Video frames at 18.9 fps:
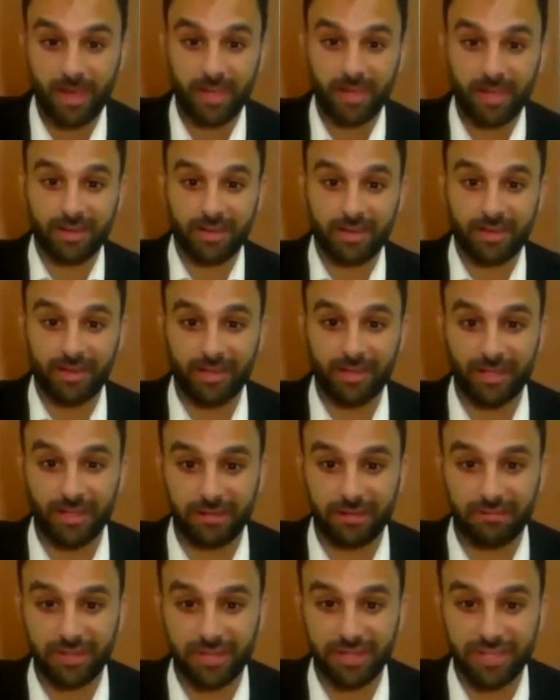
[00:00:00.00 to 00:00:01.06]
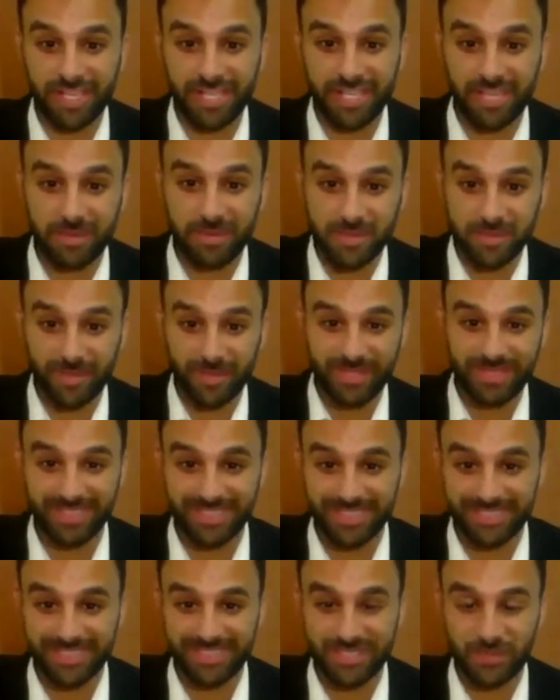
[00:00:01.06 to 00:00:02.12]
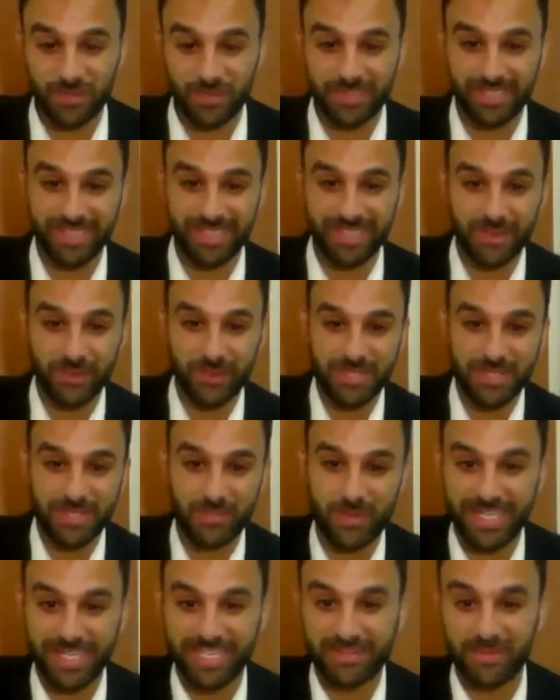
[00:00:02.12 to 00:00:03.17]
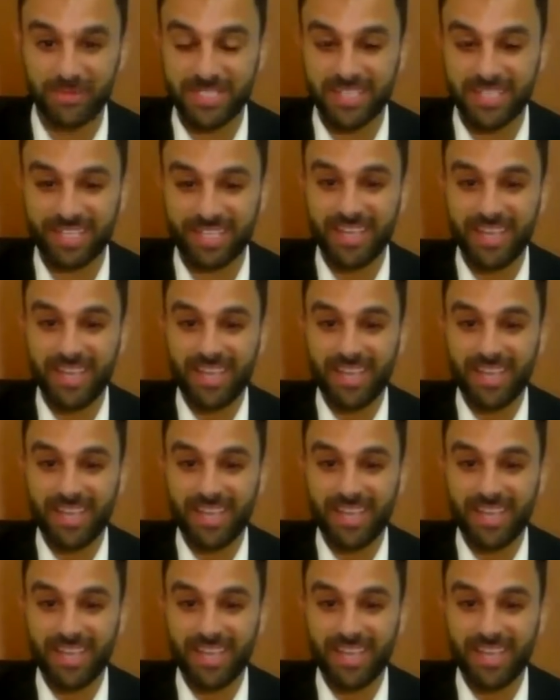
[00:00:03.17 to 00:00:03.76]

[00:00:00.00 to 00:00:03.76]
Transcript: I got a lot of uh, nicknames, but uh, this one uh, was really interesting.